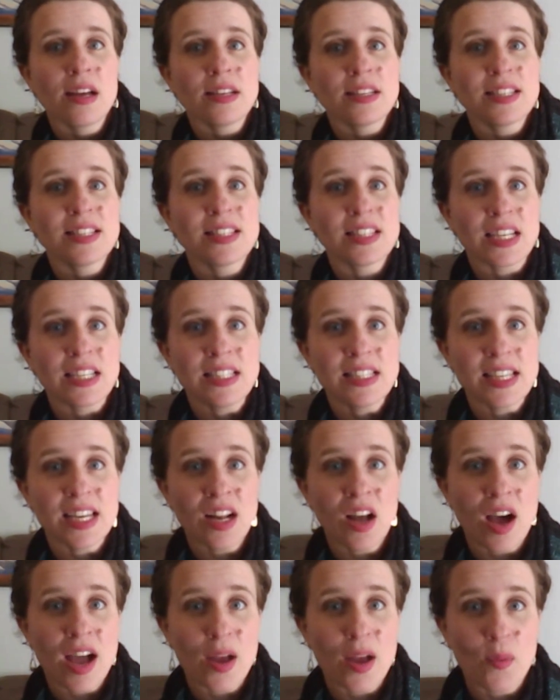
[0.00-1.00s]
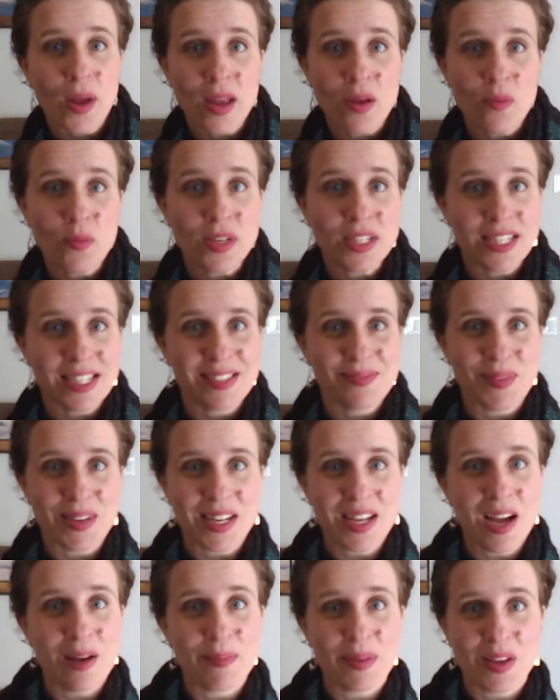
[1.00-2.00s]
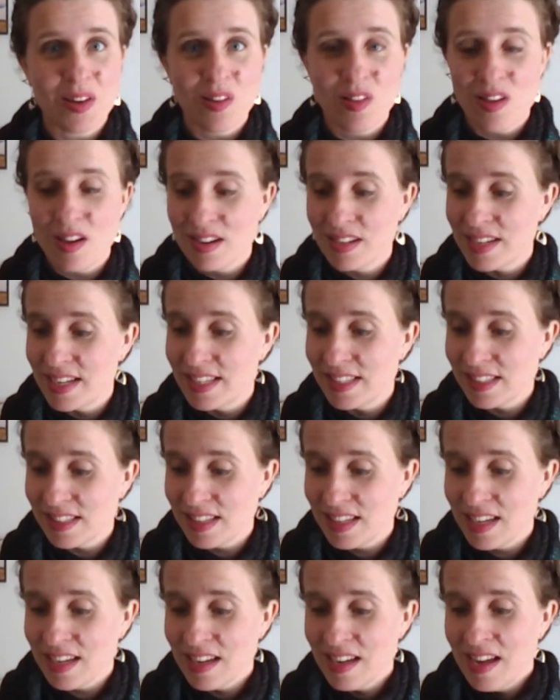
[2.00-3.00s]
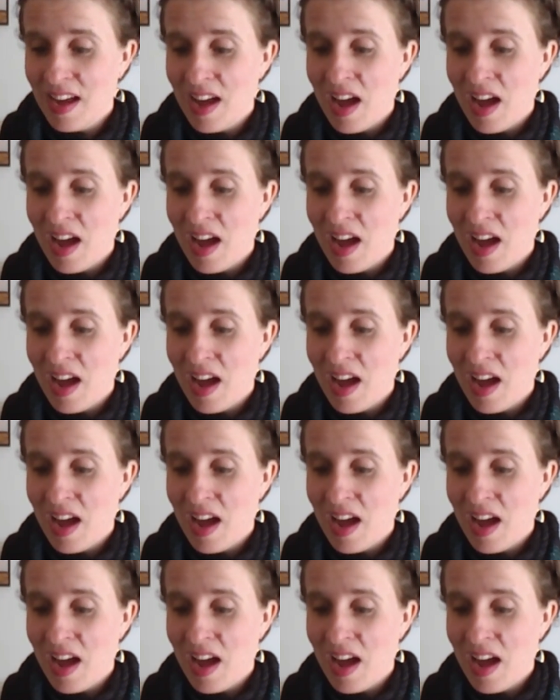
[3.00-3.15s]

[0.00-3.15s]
Sunset Highway, which has been coming along nicely.